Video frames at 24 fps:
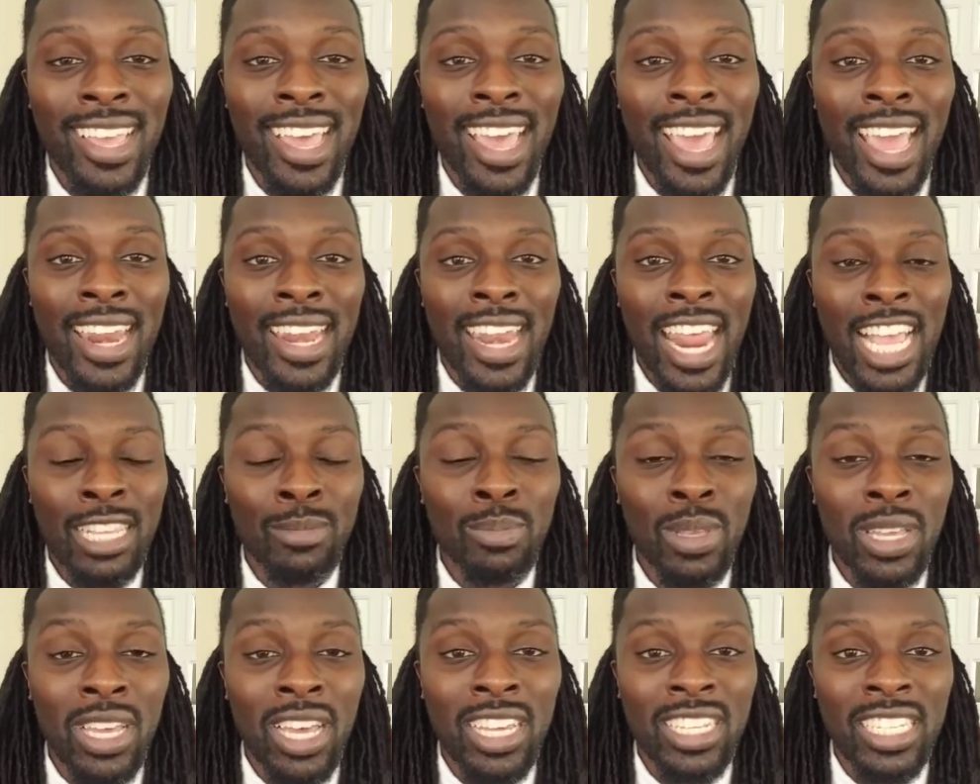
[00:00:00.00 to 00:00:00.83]
And that's
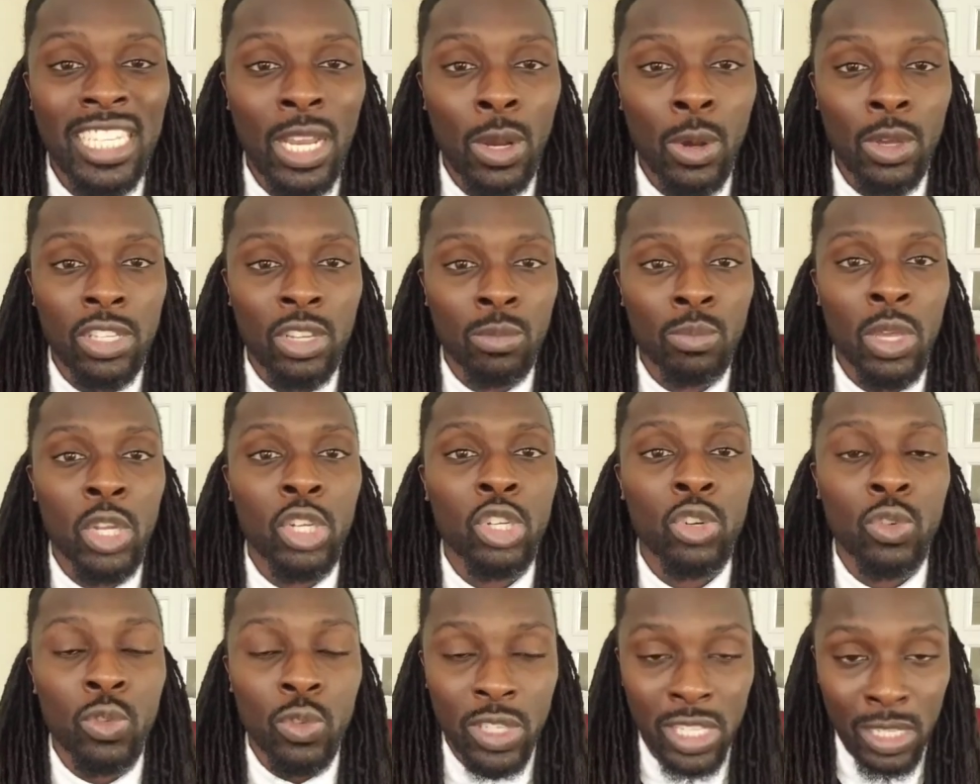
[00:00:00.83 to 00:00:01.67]
because there was a
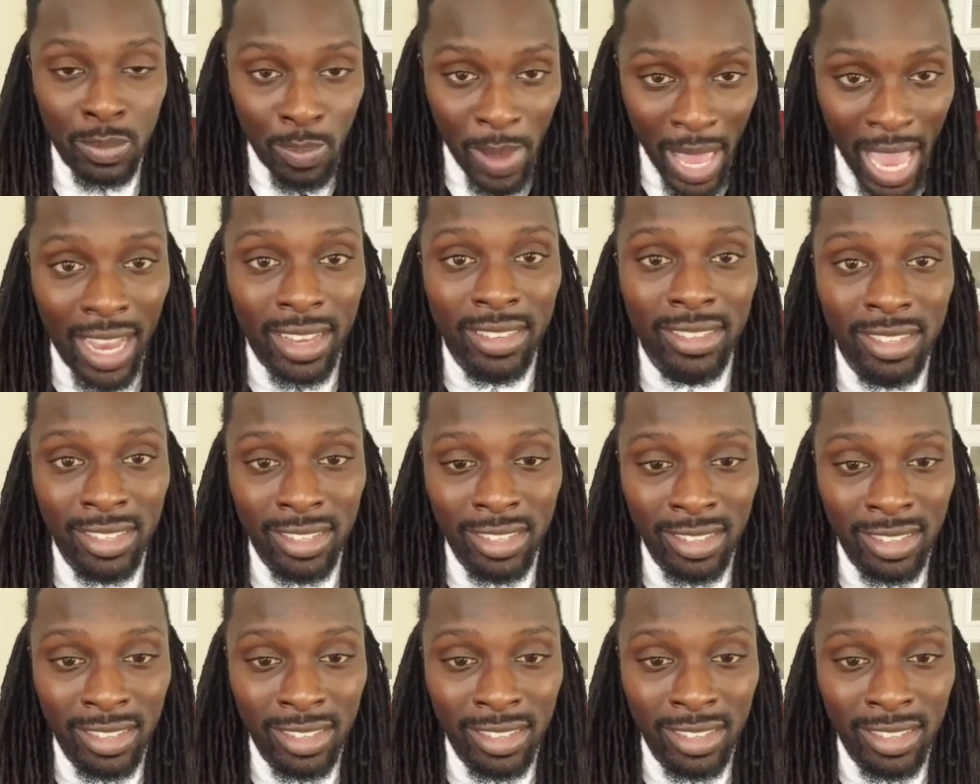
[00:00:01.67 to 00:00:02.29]
mutual respect.